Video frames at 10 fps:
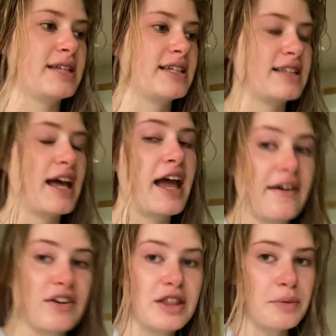is
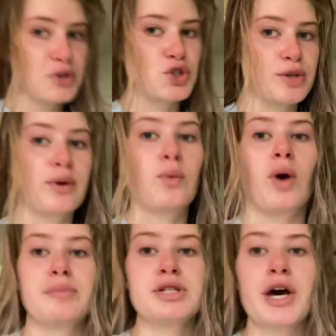everything was super
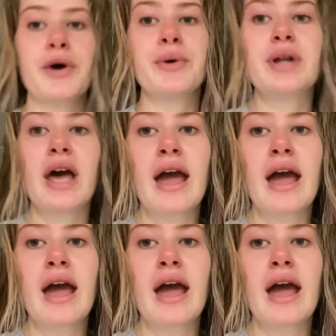warm toned,